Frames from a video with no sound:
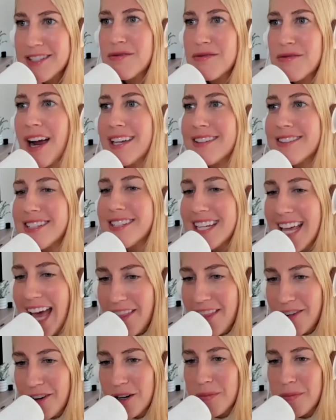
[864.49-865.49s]
and rice
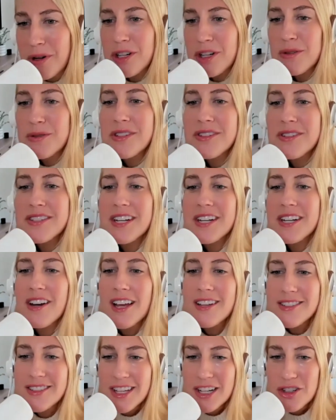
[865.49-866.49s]
together, it produces an
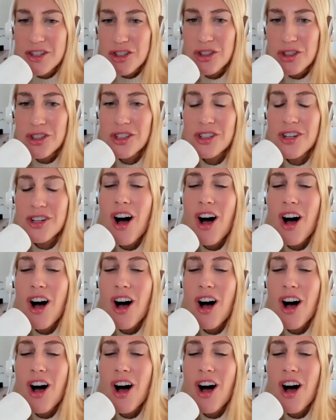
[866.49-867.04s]
essential,